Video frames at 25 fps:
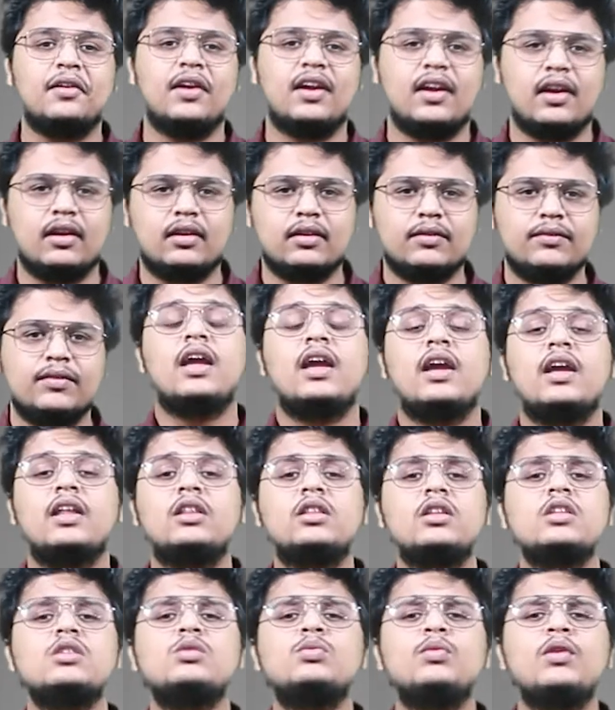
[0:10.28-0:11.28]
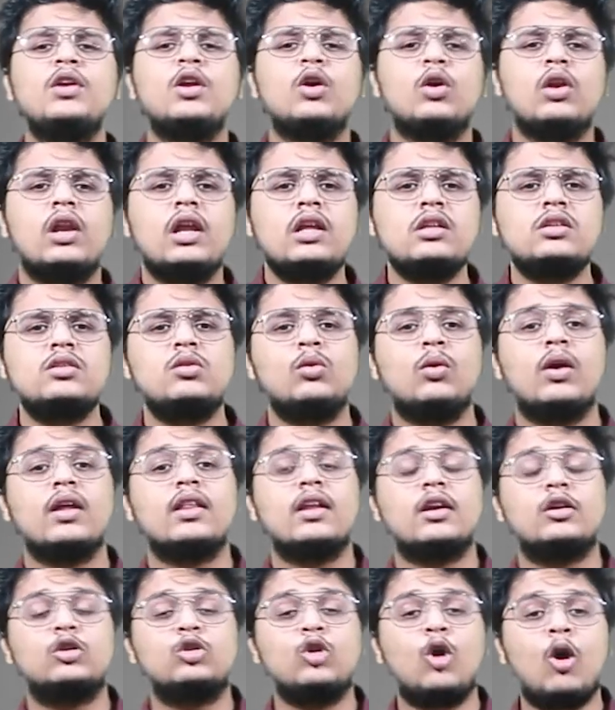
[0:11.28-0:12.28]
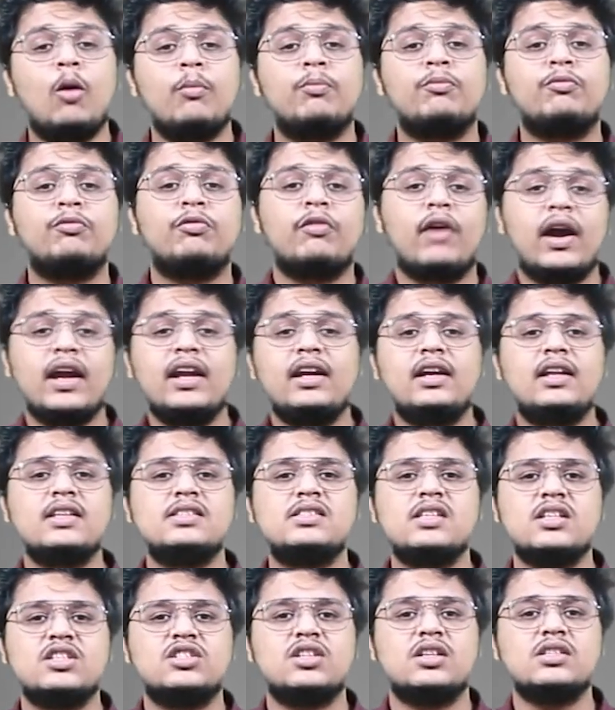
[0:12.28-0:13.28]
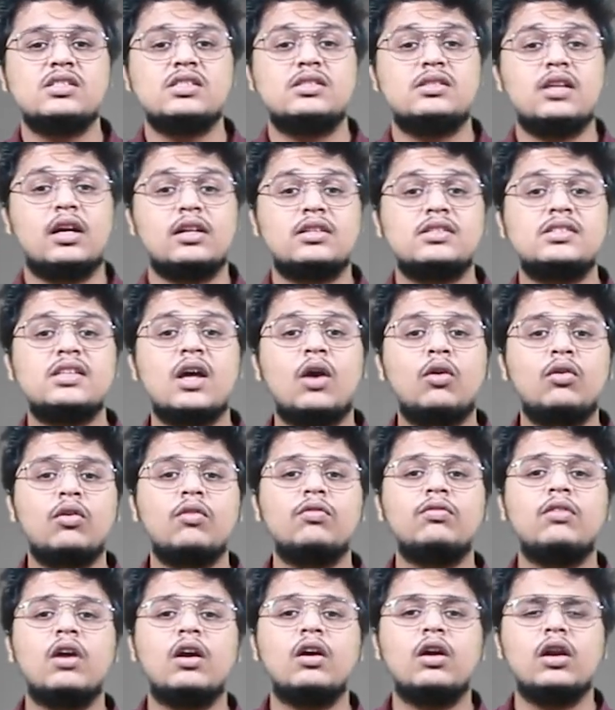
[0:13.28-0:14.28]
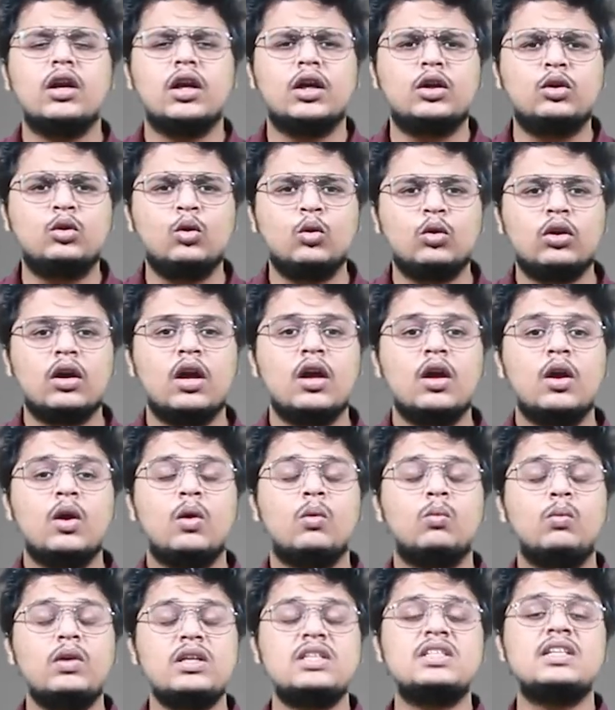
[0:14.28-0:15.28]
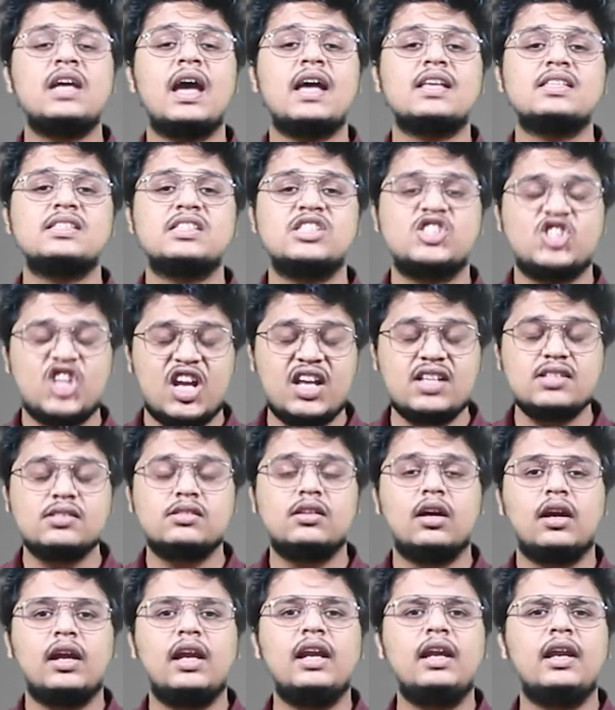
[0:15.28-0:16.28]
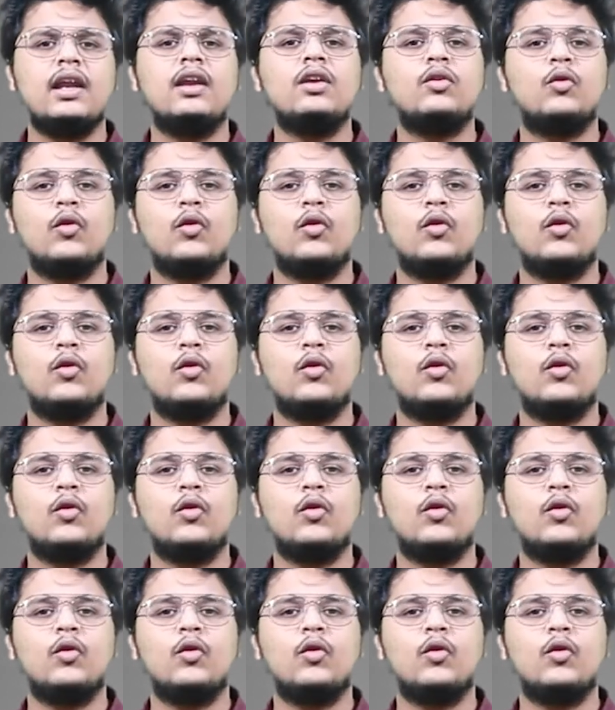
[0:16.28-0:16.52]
cricket. In this video, let's look at the top 5 decisions that Sourav Ganguly took which has changed the Indian